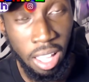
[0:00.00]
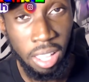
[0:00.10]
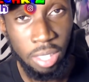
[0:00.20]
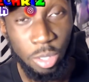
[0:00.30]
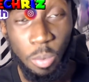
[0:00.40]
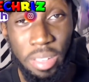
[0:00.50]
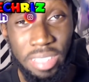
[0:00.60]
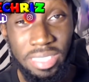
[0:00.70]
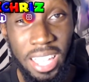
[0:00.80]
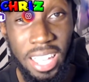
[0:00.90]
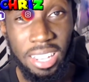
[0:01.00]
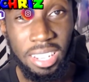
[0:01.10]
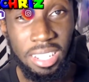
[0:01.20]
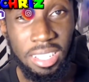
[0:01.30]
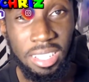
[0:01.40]
You missed that?
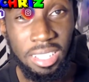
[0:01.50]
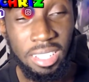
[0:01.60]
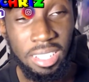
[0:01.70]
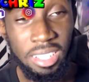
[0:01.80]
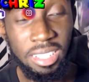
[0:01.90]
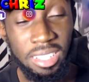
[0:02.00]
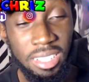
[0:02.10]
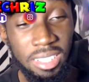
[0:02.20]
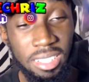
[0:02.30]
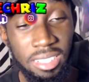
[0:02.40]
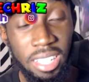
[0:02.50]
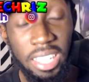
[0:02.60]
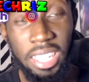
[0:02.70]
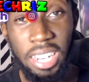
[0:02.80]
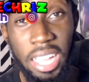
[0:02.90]
And
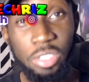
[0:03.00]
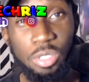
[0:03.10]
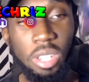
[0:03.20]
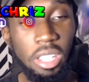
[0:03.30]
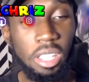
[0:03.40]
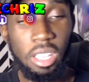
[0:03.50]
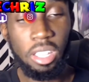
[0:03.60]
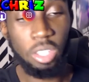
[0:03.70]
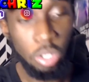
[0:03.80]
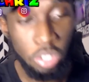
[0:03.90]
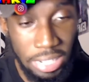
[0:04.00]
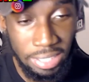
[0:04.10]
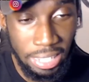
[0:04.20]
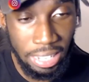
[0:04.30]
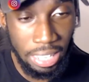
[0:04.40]
he let you. It, you know what's crazy?
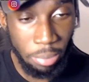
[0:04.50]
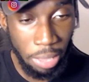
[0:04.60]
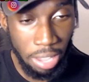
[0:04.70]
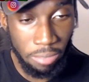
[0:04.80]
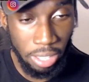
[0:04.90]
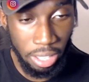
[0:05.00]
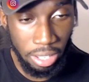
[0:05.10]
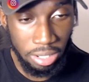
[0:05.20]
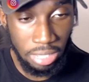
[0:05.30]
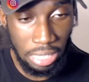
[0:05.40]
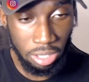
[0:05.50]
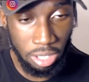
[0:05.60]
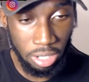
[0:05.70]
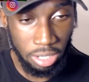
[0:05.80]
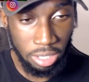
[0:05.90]
He let him have that. Like,
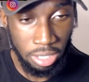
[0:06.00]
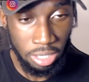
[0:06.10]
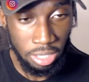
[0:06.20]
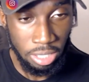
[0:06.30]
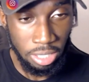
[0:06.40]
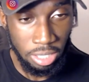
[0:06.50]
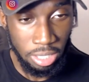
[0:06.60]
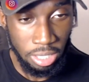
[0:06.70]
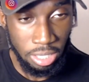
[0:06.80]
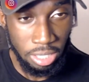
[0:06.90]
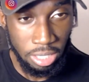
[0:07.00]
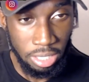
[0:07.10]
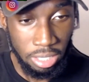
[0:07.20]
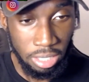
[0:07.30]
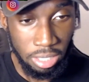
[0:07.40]
look.
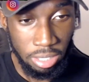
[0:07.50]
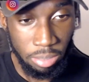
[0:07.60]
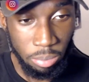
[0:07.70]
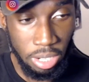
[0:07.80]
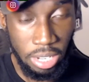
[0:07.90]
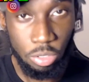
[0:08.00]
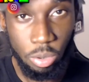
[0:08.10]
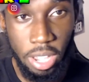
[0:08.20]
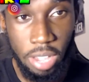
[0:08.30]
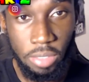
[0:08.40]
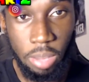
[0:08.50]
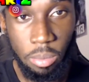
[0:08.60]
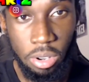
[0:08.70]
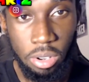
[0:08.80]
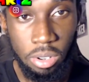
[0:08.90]
Bruh, he let you have that,
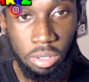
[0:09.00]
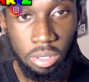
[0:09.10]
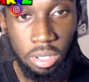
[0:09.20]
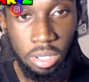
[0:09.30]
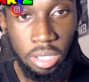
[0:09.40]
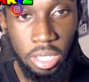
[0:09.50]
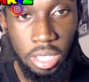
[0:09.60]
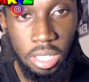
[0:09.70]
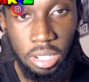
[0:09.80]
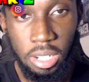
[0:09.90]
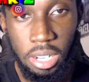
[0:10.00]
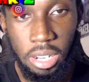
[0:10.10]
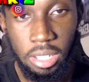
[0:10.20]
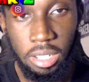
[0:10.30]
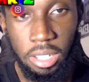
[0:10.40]
bro. He literally,
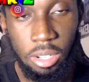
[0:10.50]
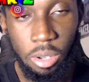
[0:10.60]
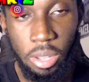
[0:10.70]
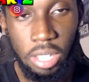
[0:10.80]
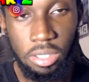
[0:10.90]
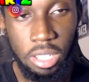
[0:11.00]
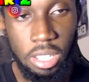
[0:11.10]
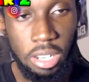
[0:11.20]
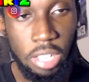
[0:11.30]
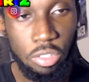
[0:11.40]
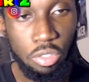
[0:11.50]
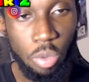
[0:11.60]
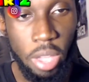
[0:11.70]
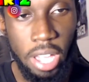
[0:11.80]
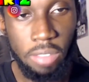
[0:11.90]
he look at no hands up. He let you
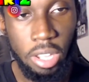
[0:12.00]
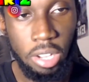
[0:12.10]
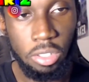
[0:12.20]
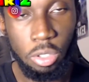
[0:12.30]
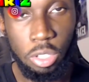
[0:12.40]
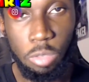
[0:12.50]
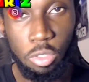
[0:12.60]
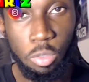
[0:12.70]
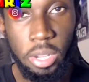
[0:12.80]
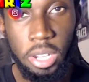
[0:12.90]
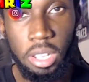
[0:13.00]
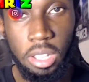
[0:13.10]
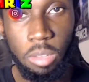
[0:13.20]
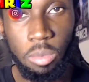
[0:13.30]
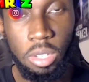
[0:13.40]
have that because he know he, you bigger than
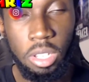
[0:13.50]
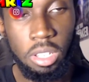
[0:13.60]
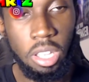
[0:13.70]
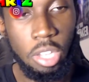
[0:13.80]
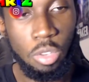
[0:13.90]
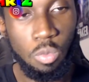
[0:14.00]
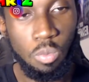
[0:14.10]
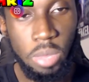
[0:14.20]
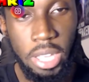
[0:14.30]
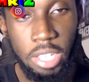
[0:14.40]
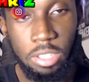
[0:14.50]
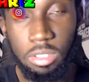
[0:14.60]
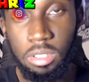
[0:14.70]
him. And you missed.